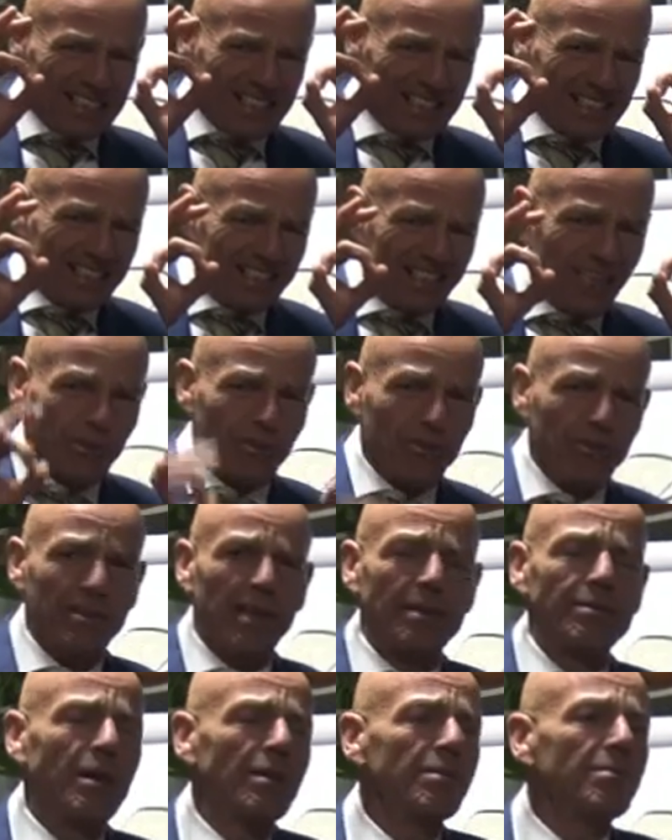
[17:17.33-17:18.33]

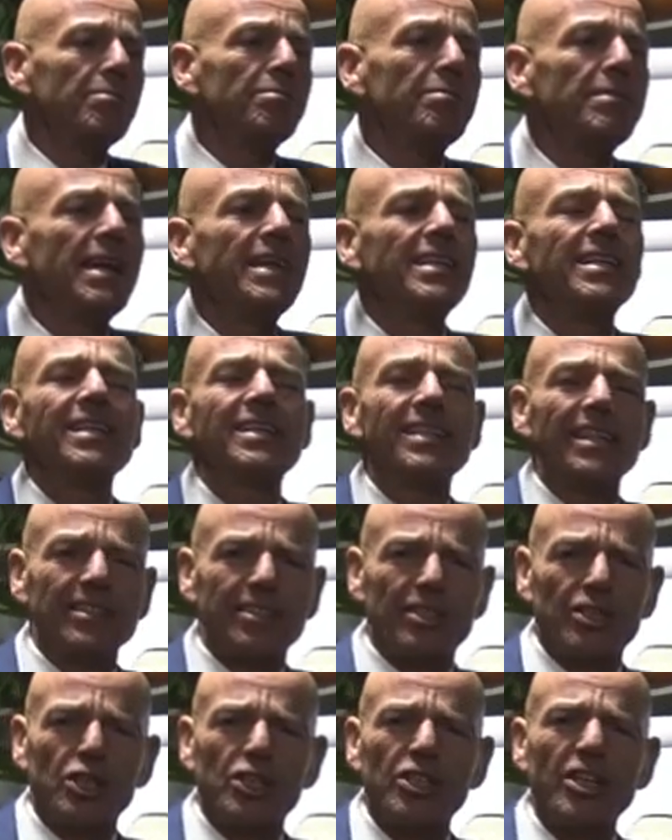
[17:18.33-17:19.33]
zero, about
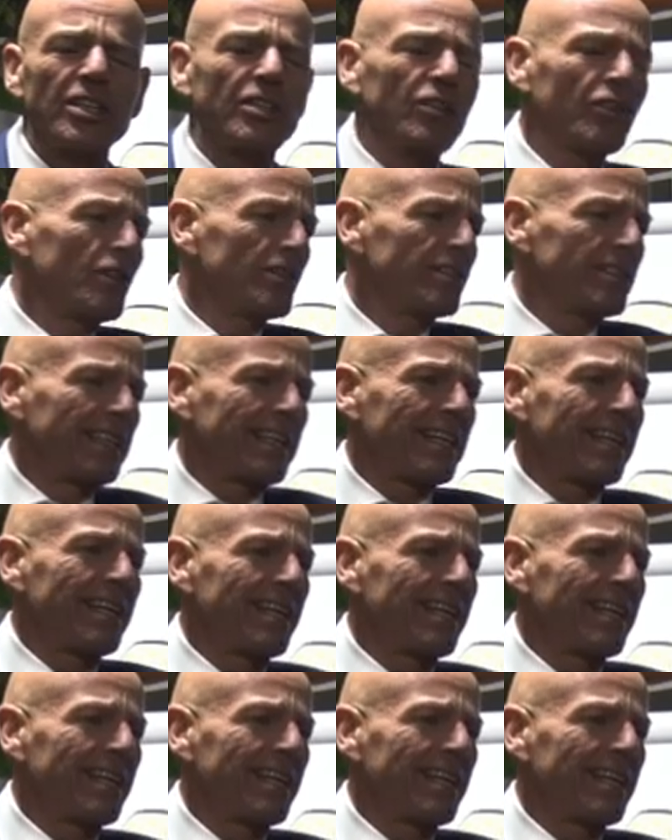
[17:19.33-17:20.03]
meaningless shit or the